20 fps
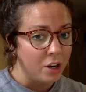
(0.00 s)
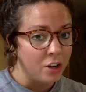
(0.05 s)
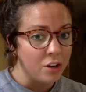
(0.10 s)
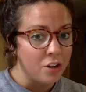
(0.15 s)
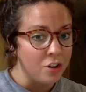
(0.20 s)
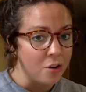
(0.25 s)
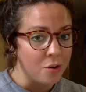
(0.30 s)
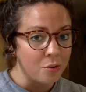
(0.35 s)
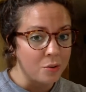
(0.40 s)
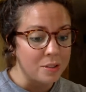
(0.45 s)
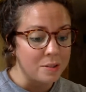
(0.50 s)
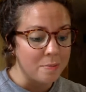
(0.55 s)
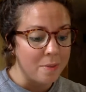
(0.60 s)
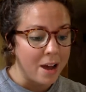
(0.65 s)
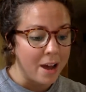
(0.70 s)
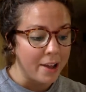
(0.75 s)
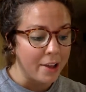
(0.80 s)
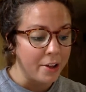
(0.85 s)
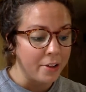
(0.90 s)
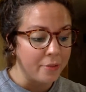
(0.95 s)
No
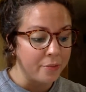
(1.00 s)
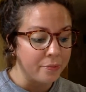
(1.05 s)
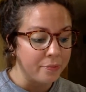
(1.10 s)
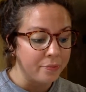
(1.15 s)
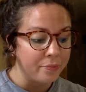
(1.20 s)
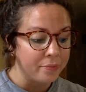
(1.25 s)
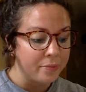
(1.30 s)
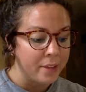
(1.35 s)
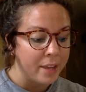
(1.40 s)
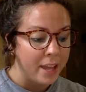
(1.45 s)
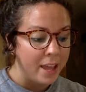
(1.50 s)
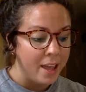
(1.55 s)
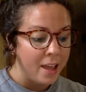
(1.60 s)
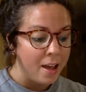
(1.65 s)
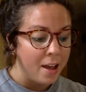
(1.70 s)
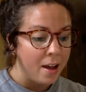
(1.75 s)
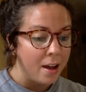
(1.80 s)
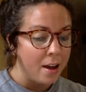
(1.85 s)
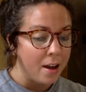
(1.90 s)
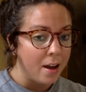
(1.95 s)
smile.
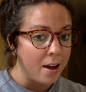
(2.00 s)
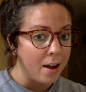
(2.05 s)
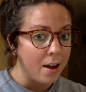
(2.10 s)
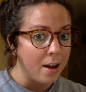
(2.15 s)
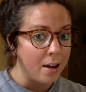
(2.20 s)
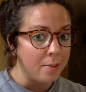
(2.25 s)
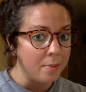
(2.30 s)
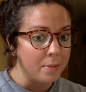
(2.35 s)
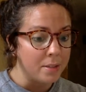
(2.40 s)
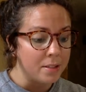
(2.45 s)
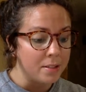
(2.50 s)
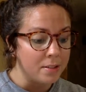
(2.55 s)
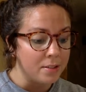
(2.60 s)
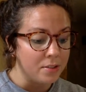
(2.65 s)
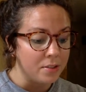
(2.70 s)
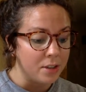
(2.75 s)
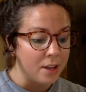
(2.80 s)
"Hi, Mrs.